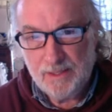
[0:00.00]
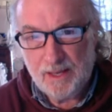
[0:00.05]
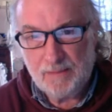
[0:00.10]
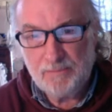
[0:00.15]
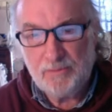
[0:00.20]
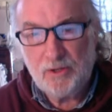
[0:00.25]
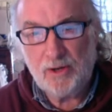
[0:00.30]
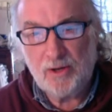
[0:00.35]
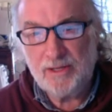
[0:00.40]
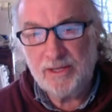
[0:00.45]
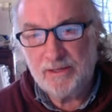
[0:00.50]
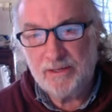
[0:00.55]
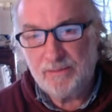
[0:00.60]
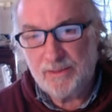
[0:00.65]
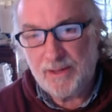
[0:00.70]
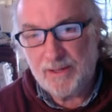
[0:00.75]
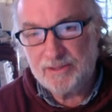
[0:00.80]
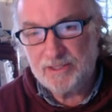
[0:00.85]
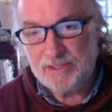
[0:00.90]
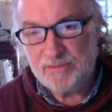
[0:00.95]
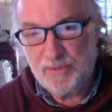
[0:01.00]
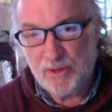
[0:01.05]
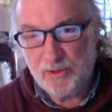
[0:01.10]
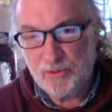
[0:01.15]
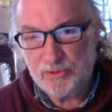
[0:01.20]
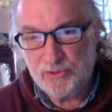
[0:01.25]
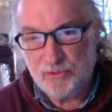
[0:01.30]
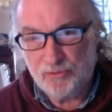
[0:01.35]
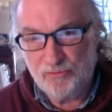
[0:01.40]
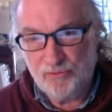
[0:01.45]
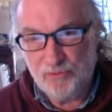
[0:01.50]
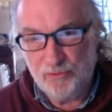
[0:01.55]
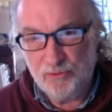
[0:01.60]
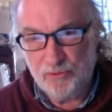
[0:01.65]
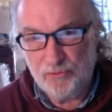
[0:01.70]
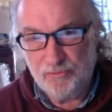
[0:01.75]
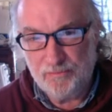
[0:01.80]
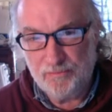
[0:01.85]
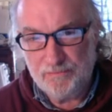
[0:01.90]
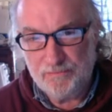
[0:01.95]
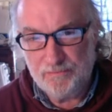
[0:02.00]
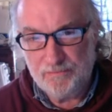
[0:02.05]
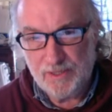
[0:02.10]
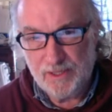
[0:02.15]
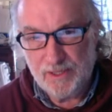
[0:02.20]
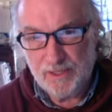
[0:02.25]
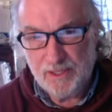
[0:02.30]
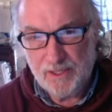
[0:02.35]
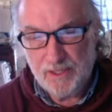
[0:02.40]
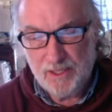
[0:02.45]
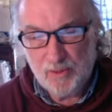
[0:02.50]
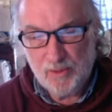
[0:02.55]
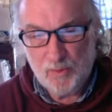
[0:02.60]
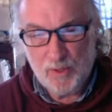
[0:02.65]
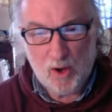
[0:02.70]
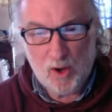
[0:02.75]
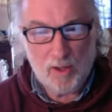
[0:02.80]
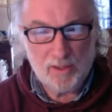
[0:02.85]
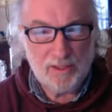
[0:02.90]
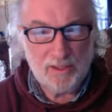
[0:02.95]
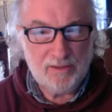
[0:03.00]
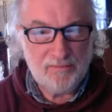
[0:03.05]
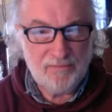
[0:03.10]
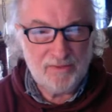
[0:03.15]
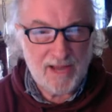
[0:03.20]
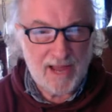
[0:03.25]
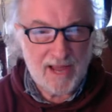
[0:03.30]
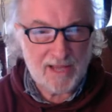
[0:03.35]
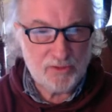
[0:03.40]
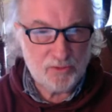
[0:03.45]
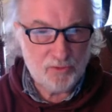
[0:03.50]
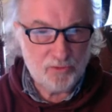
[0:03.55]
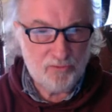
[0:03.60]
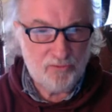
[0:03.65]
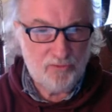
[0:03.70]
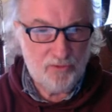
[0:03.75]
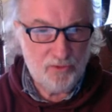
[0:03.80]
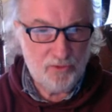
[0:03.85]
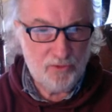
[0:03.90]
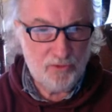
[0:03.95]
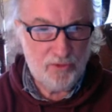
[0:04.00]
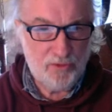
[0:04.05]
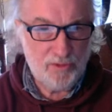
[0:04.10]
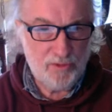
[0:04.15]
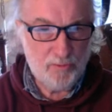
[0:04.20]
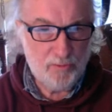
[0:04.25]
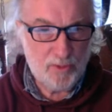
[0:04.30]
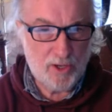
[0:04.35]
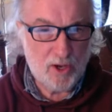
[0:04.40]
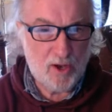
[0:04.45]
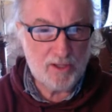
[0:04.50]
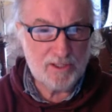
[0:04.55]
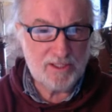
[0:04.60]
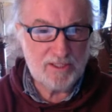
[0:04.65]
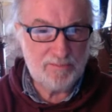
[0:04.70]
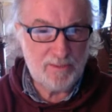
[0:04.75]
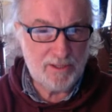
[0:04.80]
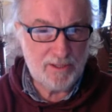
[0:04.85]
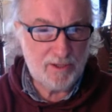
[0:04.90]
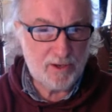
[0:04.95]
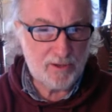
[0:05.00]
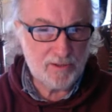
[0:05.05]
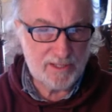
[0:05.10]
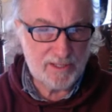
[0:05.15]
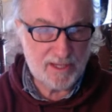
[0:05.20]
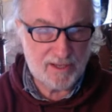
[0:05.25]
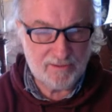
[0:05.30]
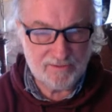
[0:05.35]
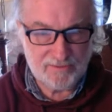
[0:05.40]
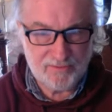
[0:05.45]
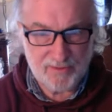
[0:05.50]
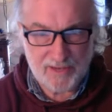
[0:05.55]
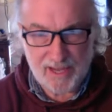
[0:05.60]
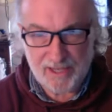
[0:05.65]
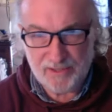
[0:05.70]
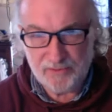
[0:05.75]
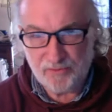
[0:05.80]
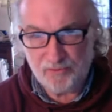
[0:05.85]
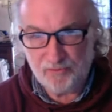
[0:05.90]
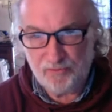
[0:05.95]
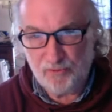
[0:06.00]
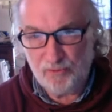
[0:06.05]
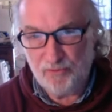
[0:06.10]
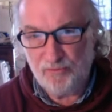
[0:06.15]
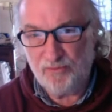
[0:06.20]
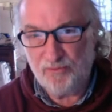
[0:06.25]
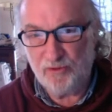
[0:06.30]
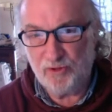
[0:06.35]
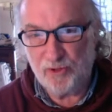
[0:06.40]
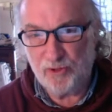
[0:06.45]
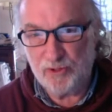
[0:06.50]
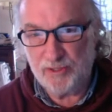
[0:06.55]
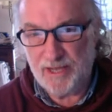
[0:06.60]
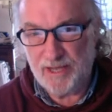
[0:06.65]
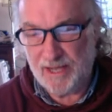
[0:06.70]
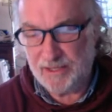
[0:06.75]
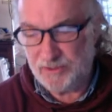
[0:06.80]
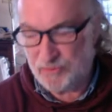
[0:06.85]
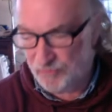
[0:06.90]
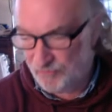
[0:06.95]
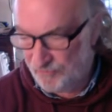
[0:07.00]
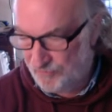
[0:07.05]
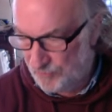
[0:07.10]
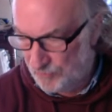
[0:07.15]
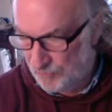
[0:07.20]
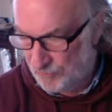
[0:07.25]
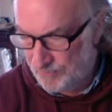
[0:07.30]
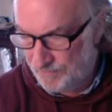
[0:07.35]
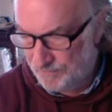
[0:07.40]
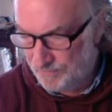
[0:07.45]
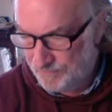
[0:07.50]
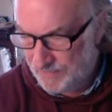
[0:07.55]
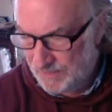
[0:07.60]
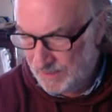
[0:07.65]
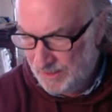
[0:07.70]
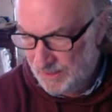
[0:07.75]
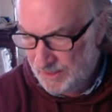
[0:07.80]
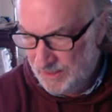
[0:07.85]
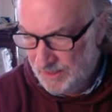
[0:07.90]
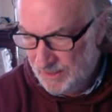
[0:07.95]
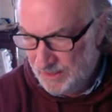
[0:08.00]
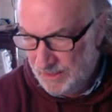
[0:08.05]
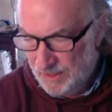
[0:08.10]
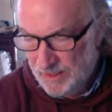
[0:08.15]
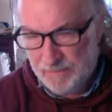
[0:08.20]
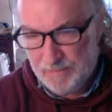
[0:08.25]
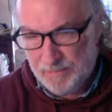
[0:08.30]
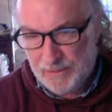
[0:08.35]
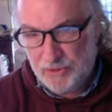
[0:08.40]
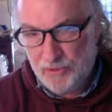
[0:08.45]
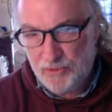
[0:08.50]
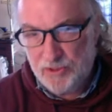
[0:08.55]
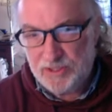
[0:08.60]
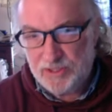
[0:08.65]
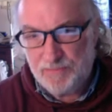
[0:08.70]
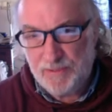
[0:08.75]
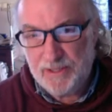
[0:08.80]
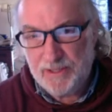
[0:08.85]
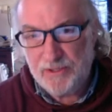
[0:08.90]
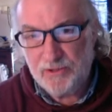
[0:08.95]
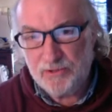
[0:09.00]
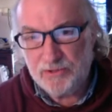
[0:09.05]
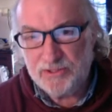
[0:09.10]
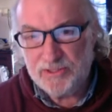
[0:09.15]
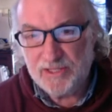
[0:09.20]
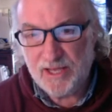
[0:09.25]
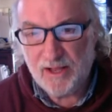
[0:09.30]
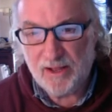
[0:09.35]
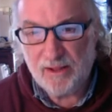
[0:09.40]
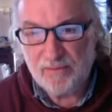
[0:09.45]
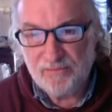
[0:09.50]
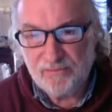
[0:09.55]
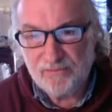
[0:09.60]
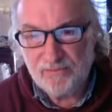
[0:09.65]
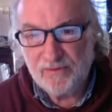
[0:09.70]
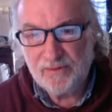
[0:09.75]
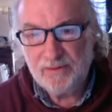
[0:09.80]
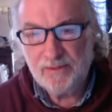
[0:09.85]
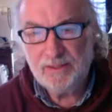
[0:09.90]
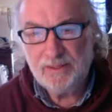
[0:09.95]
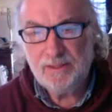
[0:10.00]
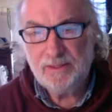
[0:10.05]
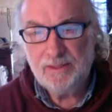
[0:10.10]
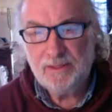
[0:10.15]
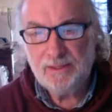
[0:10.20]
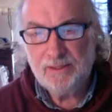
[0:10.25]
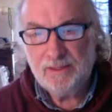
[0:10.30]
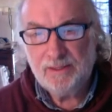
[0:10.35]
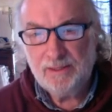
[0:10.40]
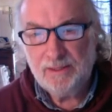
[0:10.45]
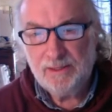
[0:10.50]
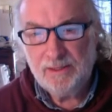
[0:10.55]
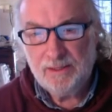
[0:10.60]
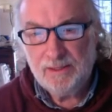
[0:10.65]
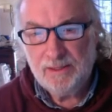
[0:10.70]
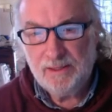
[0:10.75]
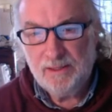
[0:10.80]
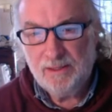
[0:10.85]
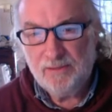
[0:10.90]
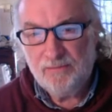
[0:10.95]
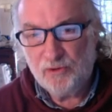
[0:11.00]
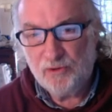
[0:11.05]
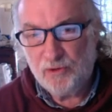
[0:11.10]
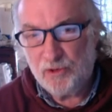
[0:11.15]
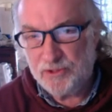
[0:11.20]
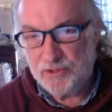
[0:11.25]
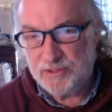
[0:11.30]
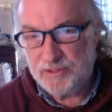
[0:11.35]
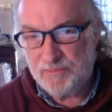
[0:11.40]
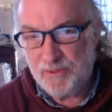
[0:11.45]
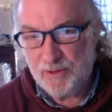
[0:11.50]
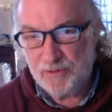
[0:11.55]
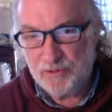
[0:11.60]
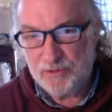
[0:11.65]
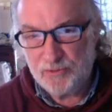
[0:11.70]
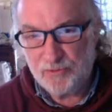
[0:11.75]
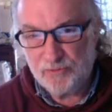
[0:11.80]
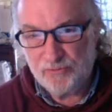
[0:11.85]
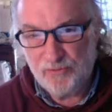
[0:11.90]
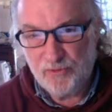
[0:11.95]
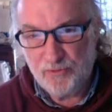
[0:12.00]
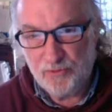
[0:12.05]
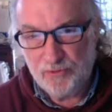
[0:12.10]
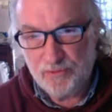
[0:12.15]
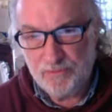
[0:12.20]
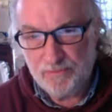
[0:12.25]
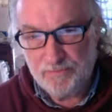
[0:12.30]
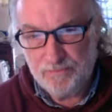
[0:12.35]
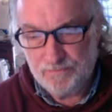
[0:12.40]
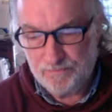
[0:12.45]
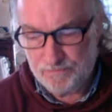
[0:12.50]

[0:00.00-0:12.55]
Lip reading: I'm talking about spiritual food. We all love natural food. We all spend ourselves for natural food, for good natural food. But do you spend yourself for good spiritual food?